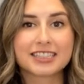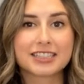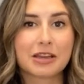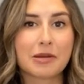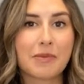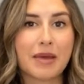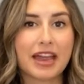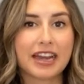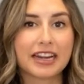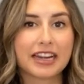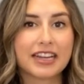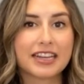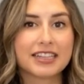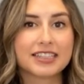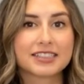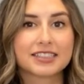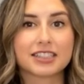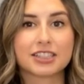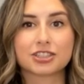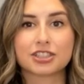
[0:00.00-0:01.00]
to
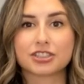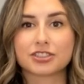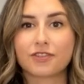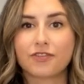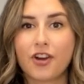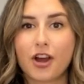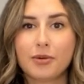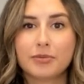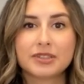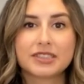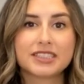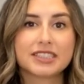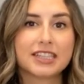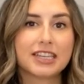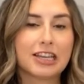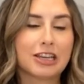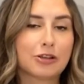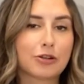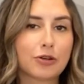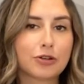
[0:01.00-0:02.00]
amenities such as
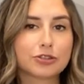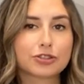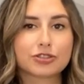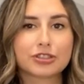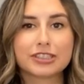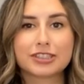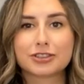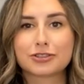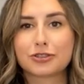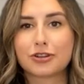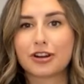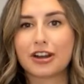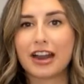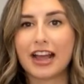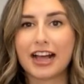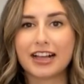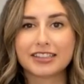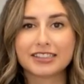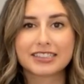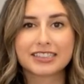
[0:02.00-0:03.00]
pharmacy, grocery store,
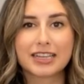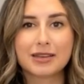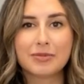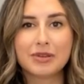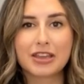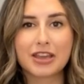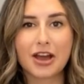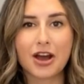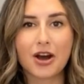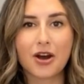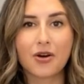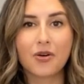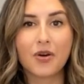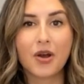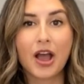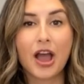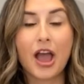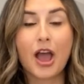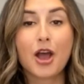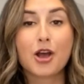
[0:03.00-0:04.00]
LCBO,
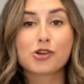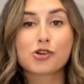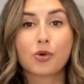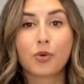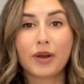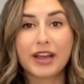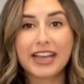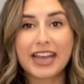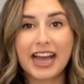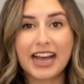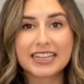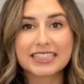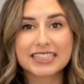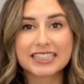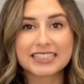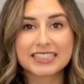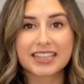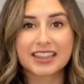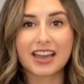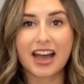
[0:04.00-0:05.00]
quick
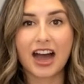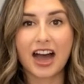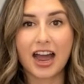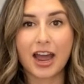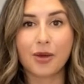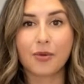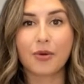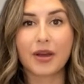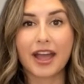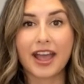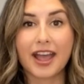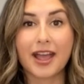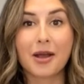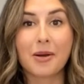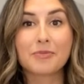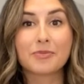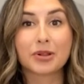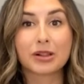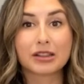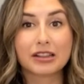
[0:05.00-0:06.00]
access to the highway,
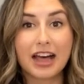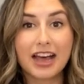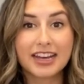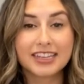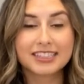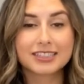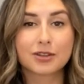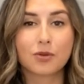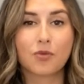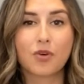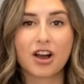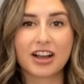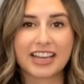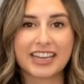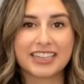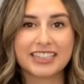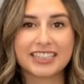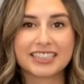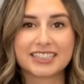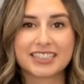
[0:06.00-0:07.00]
plus
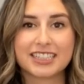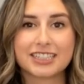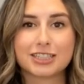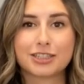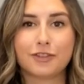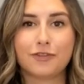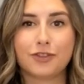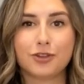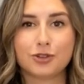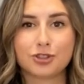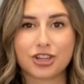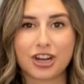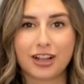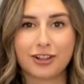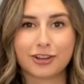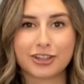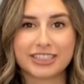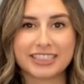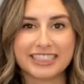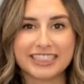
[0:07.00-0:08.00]
walking distance to future
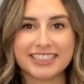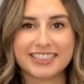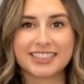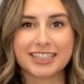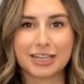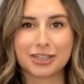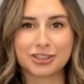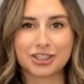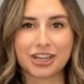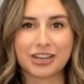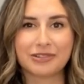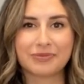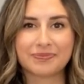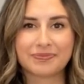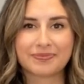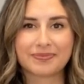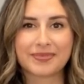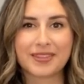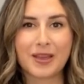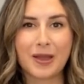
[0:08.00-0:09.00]
LRT station.
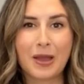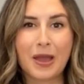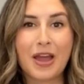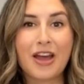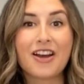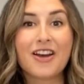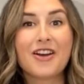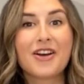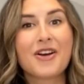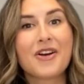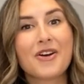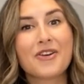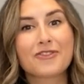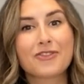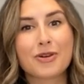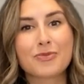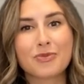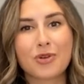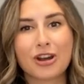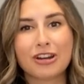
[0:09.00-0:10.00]

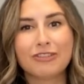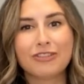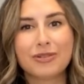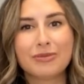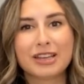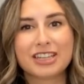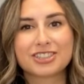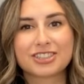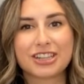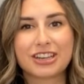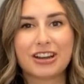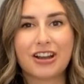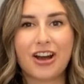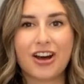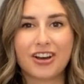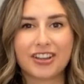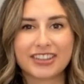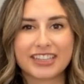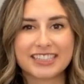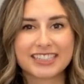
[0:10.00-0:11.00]
For more information
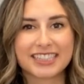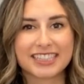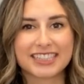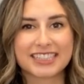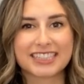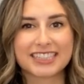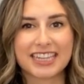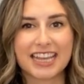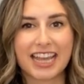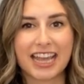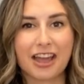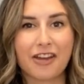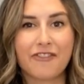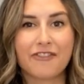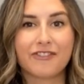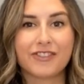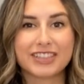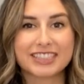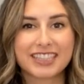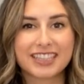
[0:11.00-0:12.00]
on this listing,
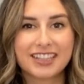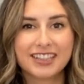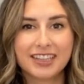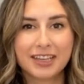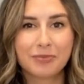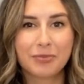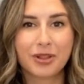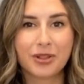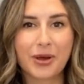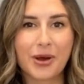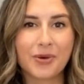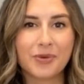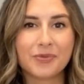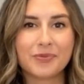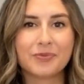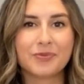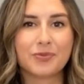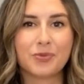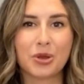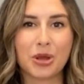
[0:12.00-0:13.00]
visit the link below.
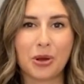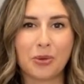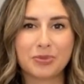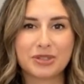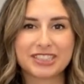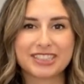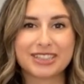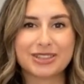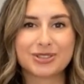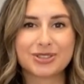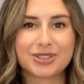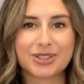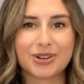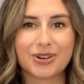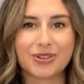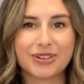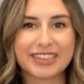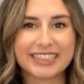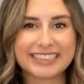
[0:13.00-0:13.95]
We hope to see you soon.